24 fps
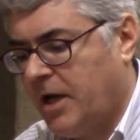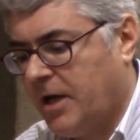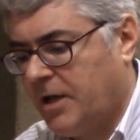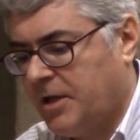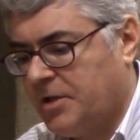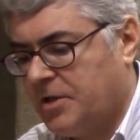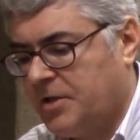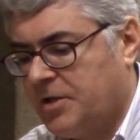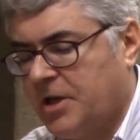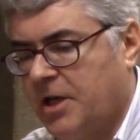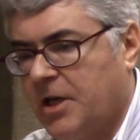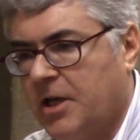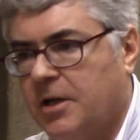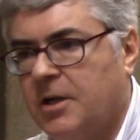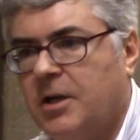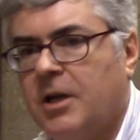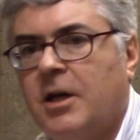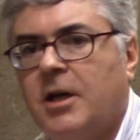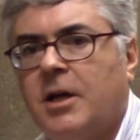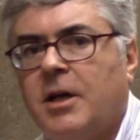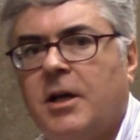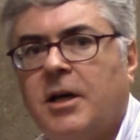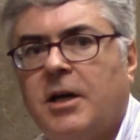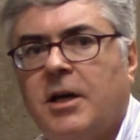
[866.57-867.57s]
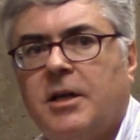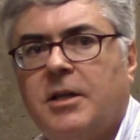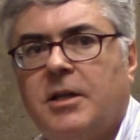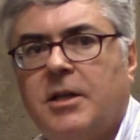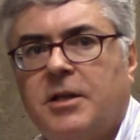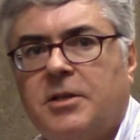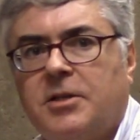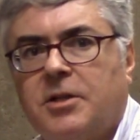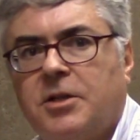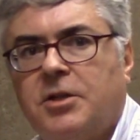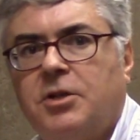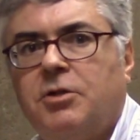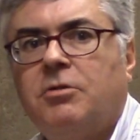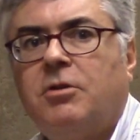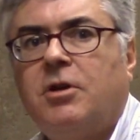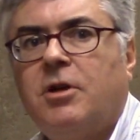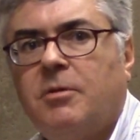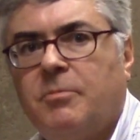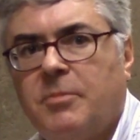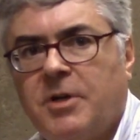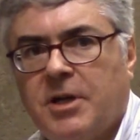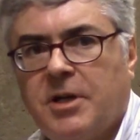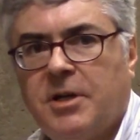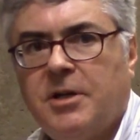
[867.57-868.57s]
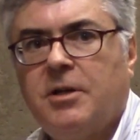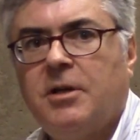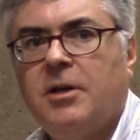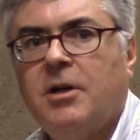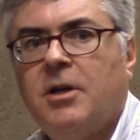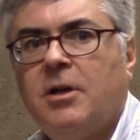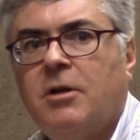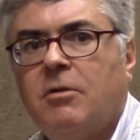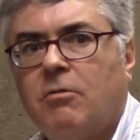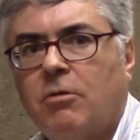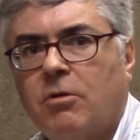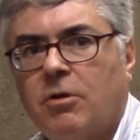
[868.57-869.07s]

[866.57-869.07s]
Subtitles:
Pakistan and they said, you come in,